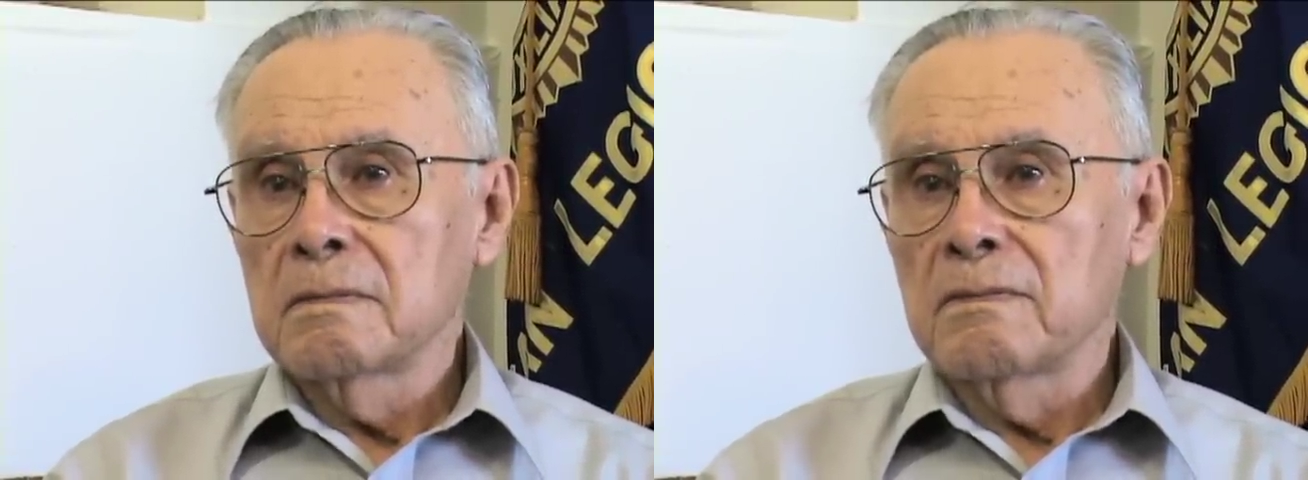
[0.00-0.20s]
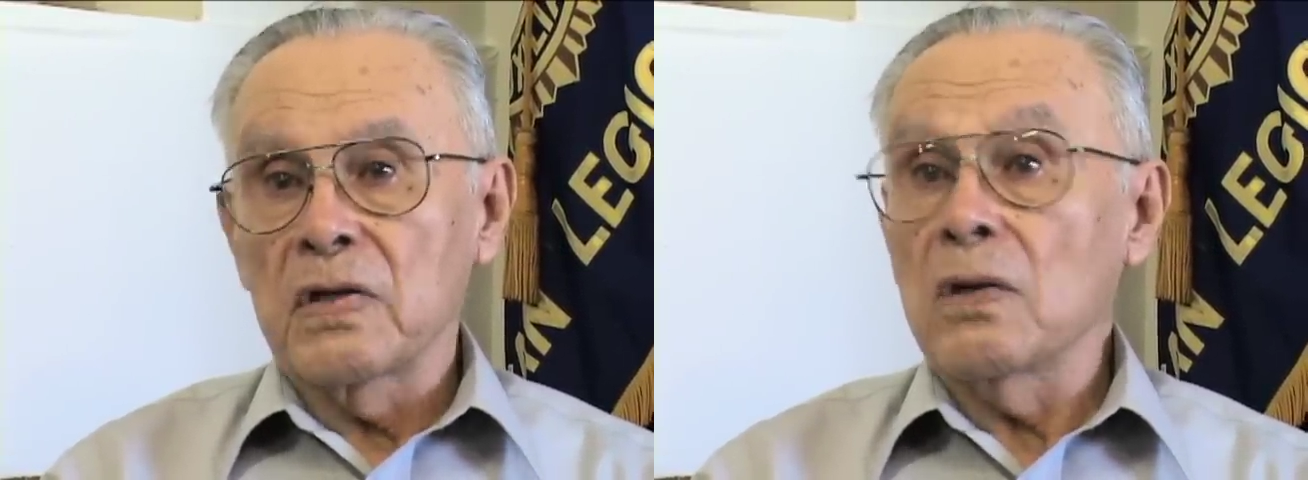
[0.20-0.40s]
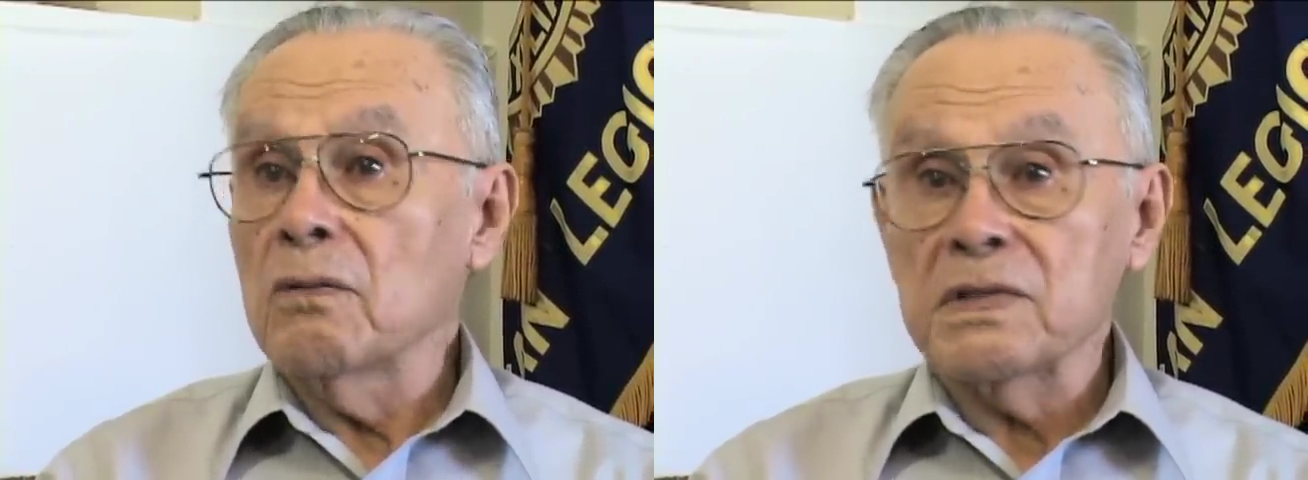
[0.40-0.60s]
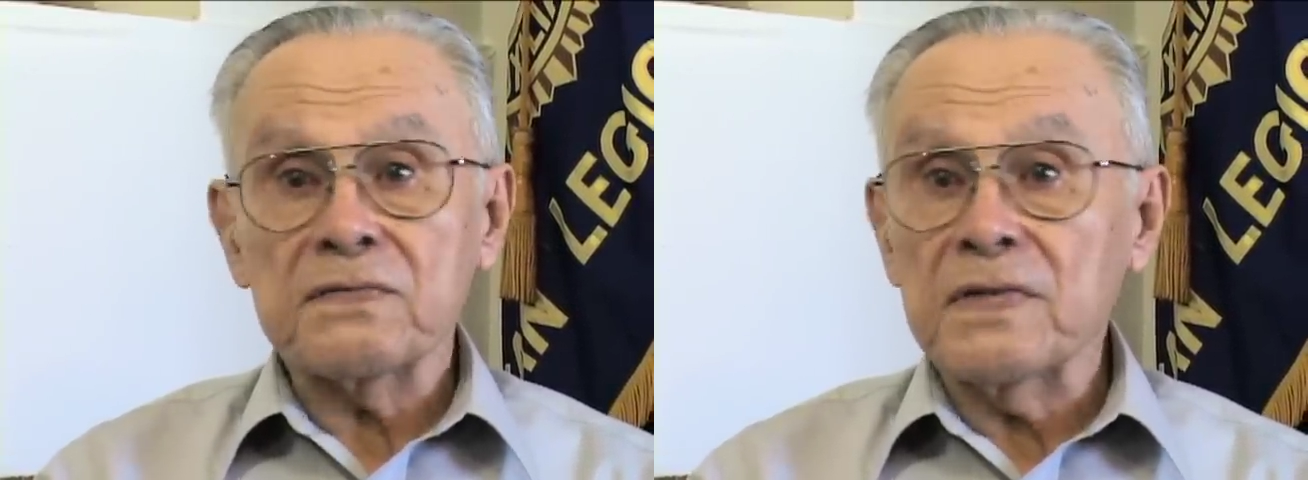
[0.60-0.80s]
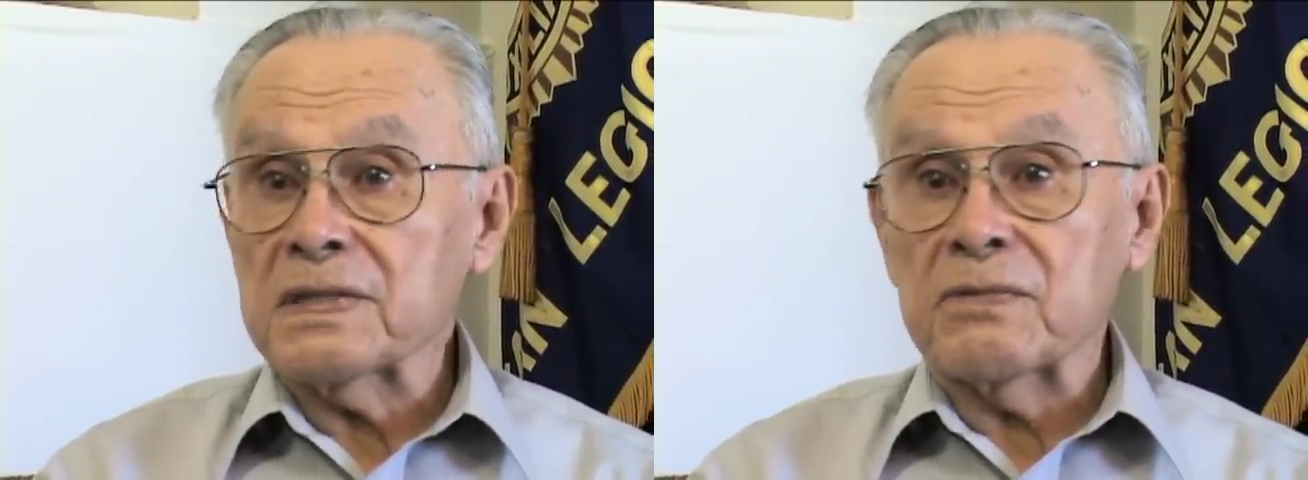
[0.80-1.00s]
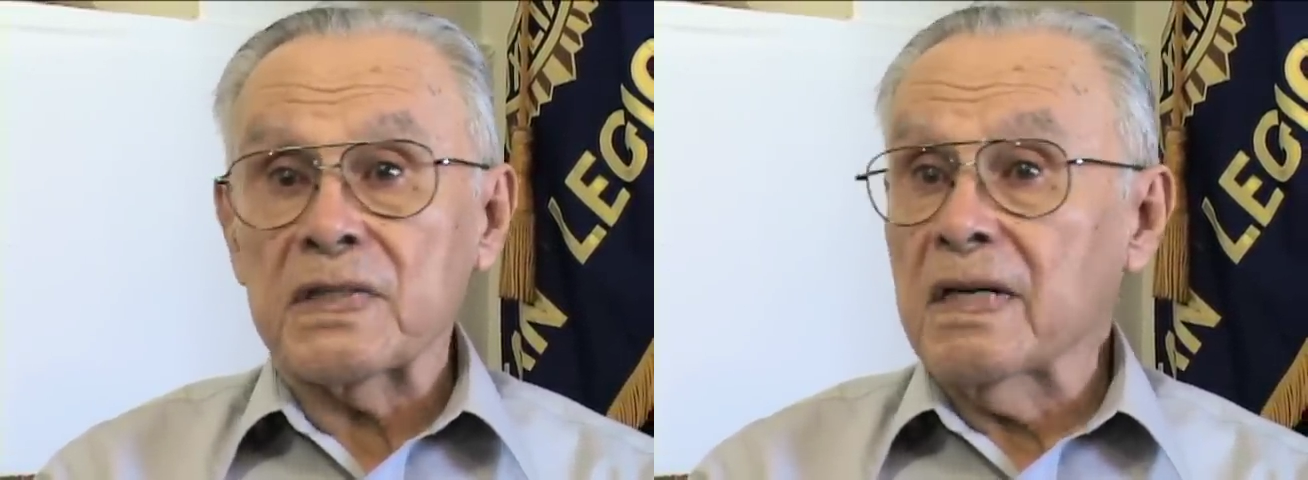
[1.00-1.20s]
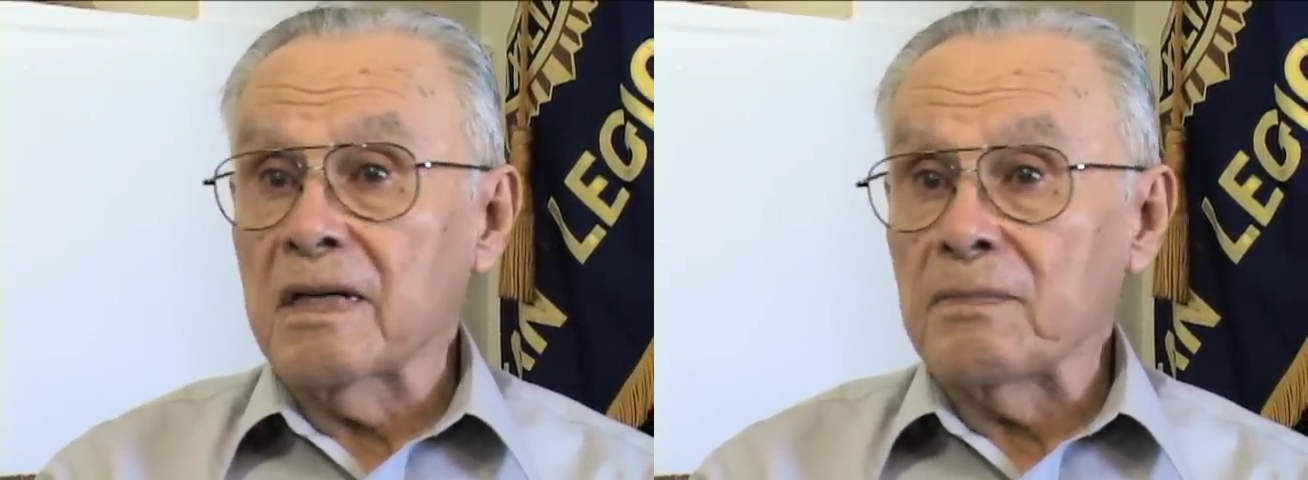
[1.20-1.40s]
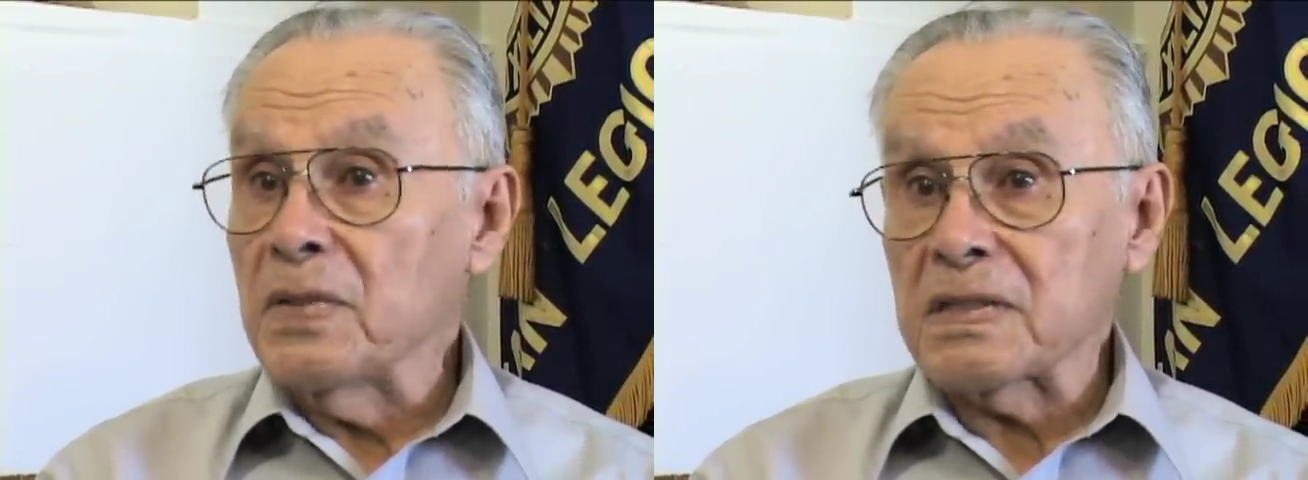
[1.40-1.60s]
But I always felt that we got
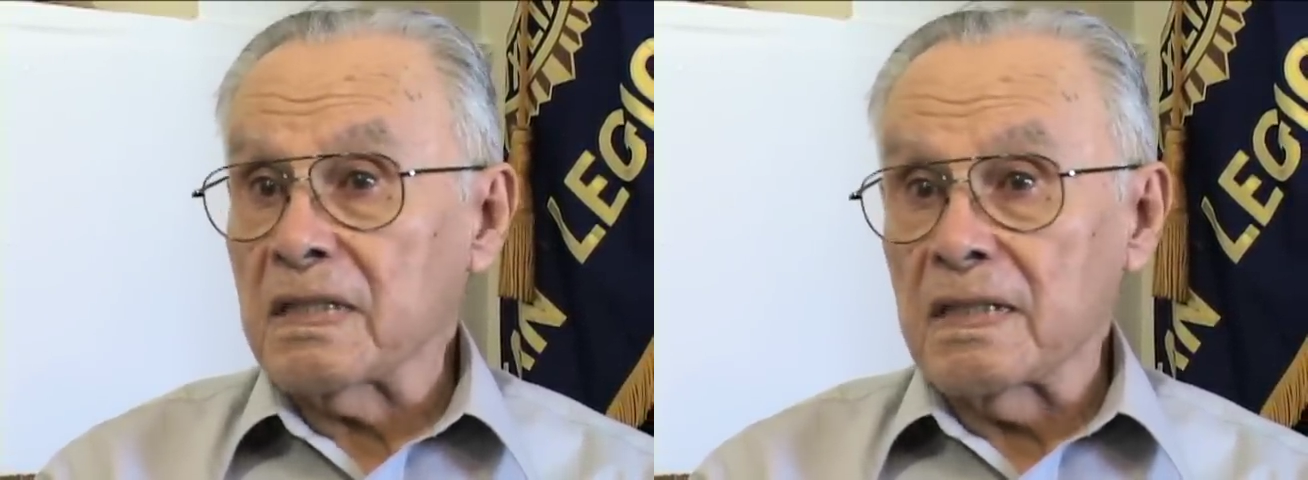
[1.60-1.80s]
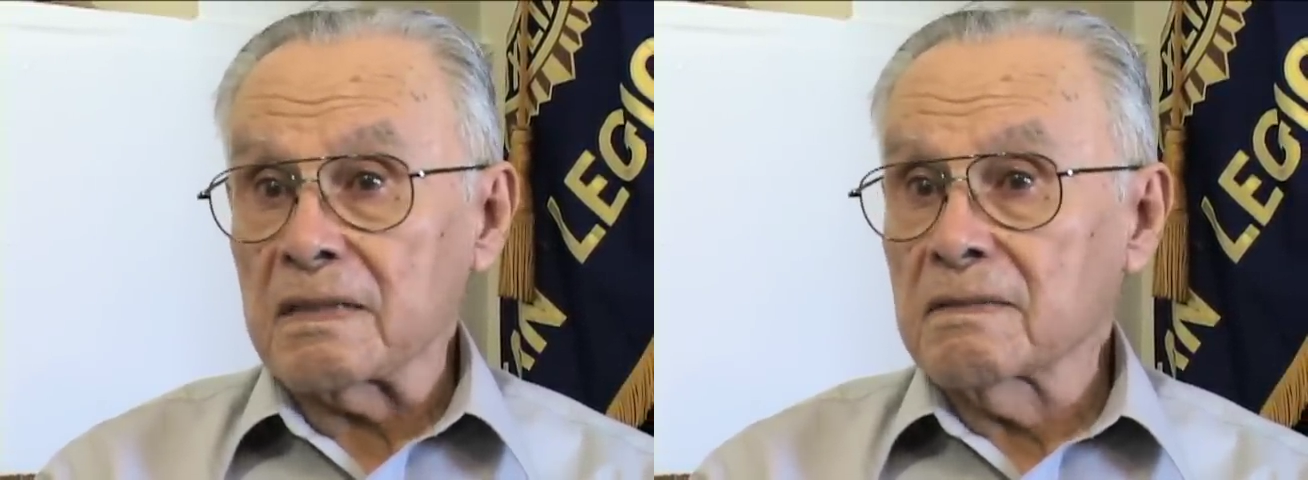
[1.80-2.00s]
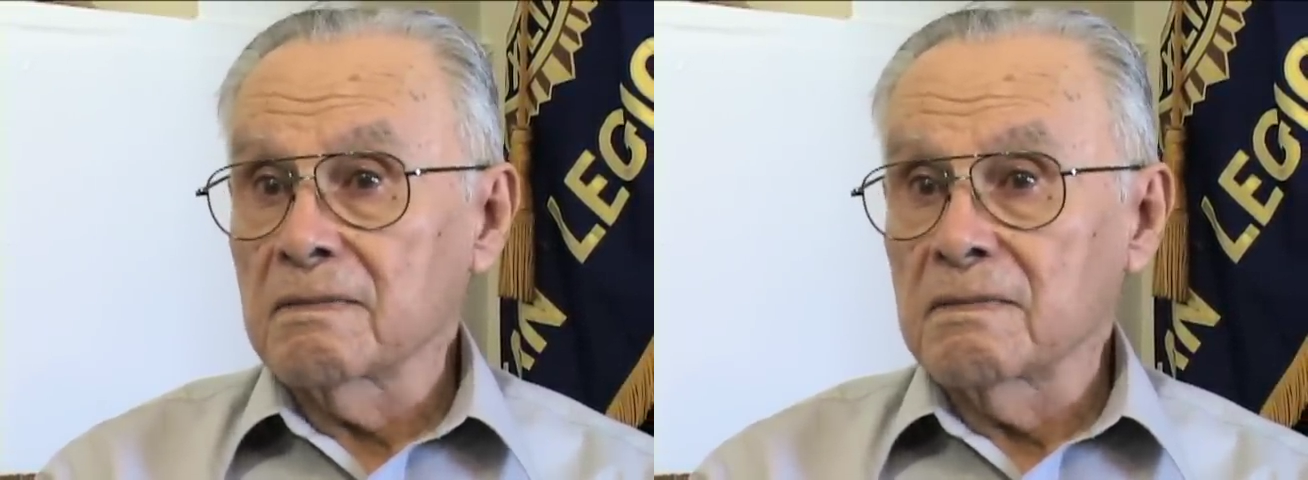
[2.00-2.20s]
our butt kicked.